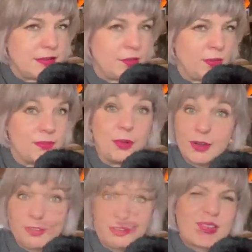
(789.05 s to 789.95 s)
wind
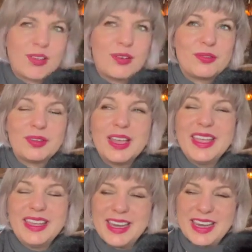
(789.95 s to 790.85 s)
parts your hair. Also,
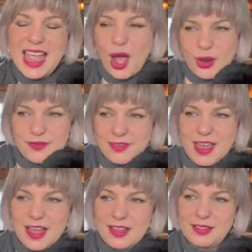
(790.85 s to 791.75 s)
getting out of
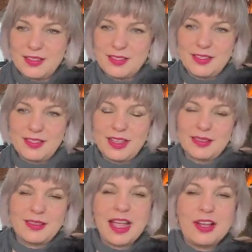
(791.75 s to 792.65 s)
that
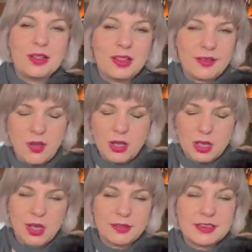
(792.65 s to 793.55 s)
cycle of
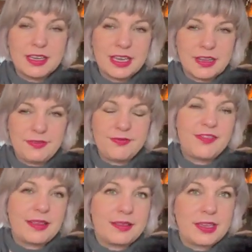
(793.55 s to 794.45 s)
constantly
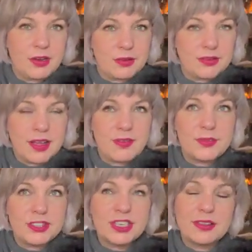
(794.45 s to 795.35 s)
fixing yourself,
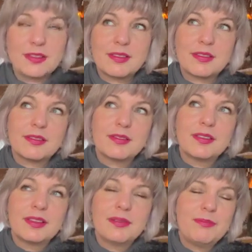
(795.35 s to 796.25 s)
which just
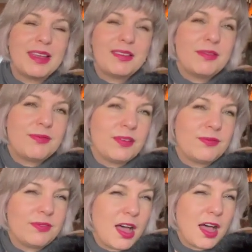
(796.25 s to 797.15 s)
makes you feel
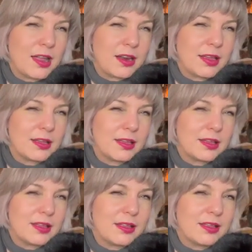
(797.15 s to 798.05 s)
flawed.
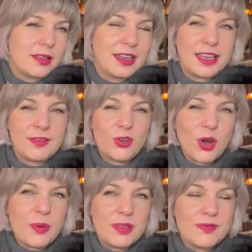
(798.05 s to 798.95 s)
Like if you're
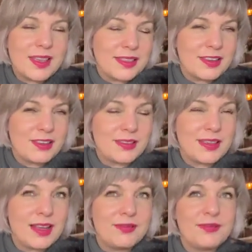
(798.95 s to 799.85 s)
always fixing
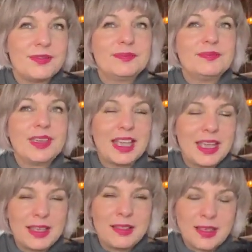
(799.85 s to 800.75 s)
yourself,
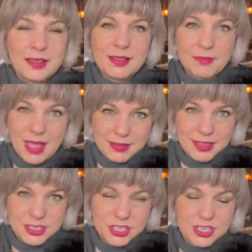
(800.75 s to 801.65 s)
it sends a
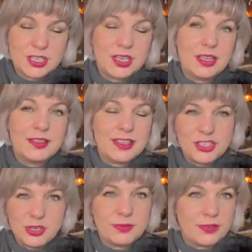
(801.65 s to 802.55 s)
message
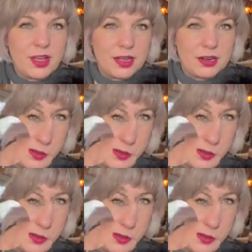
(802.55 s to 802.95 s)
that you're flawed.